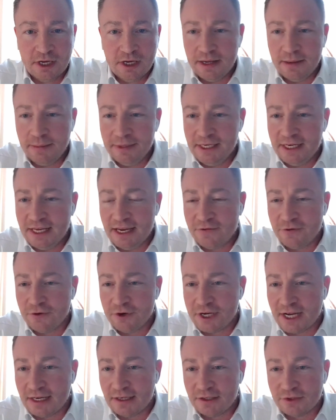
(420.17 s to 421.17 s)
I mean, every
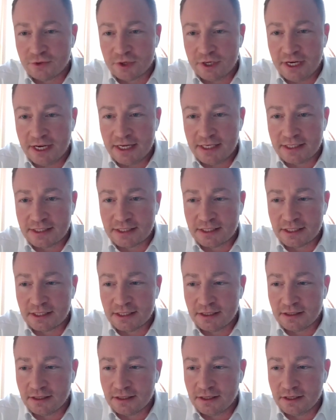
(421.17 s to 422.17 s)
country has
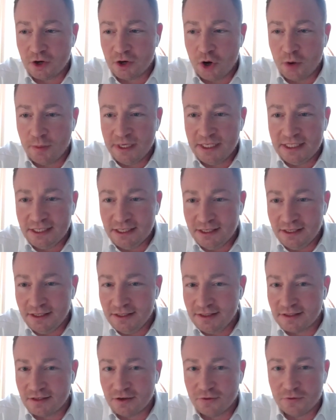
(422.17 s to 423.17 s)

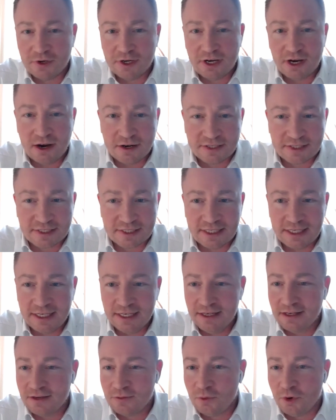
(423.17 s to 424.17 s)
committees of
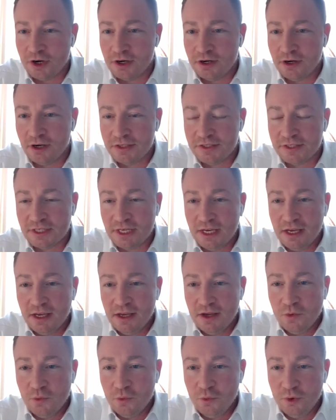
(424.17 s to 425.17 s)
casting and whatnot.
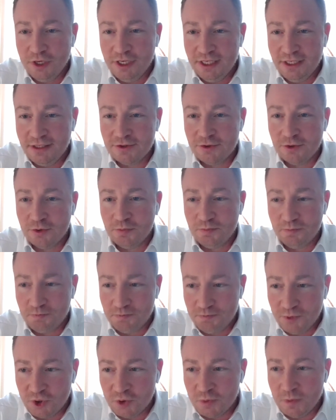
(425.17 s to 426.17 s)
We need to
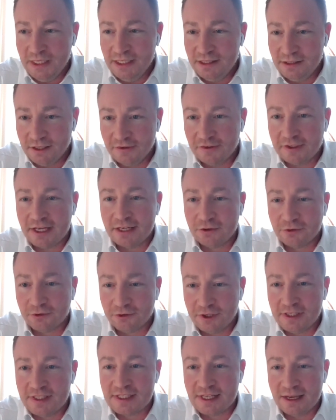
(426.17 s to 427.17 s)
speed this kind of
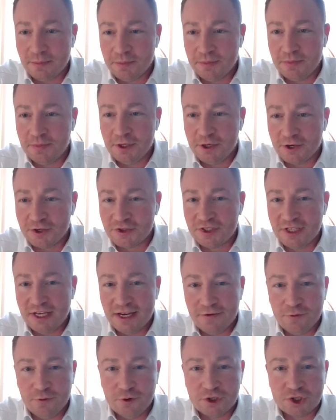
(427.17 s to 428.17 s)
things up because the
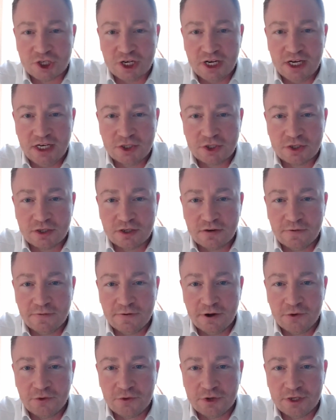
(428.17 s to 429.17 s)
average age in the
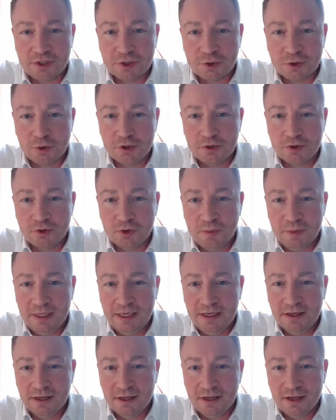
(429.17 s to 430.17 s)
foundry is going to
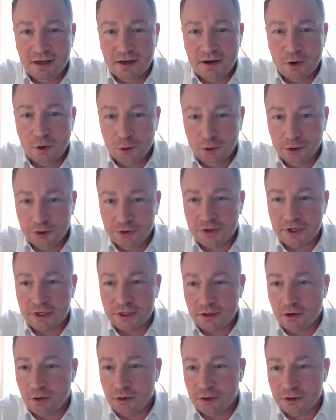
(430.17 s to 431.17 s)
be older
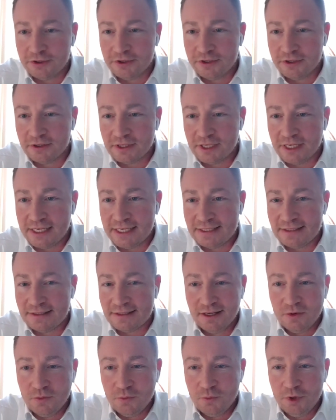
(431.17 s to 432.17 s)
and older,
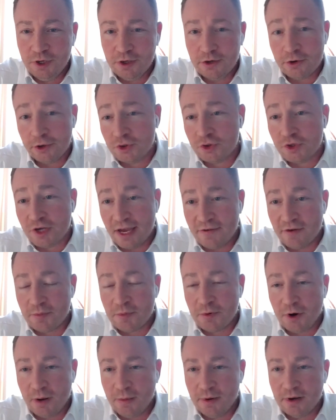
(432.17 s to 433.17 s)
and we are going to have a
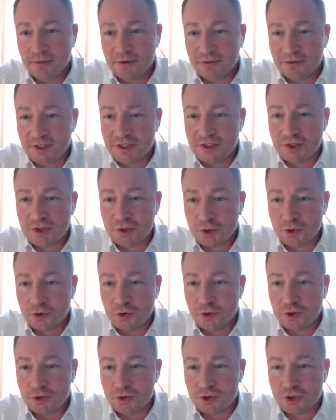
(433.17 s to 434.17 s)
problem if this is not
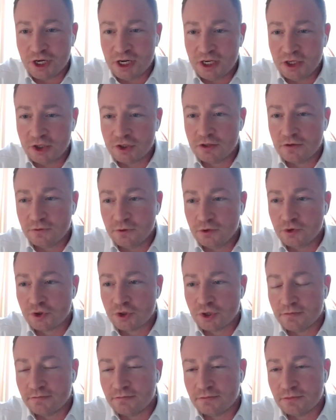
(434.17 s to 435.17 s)
going to change in the
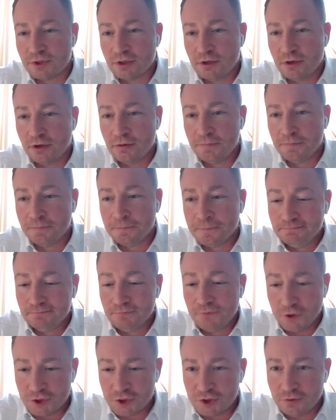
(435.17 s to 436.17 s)
future. So
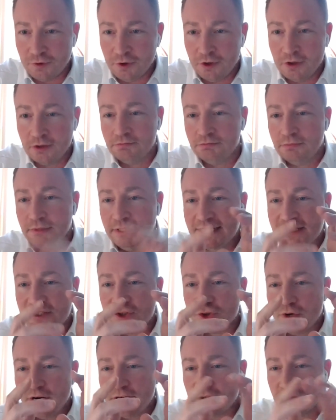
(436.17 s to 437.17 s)
first of all, let's
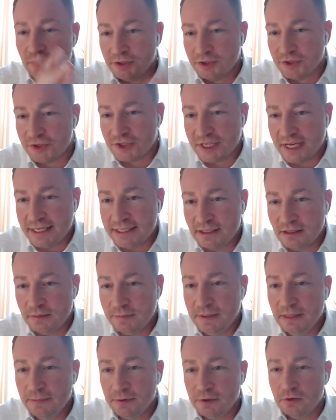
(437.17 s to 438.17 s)
try to understand the
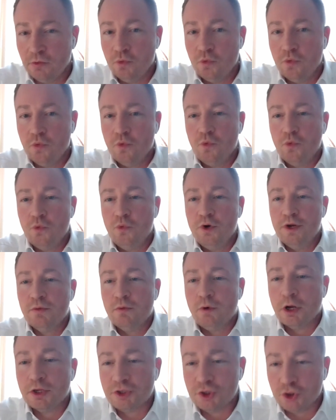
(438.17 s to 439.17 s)
people we
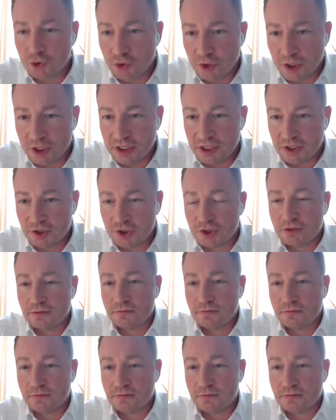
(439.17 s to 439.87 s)
wanted to attach.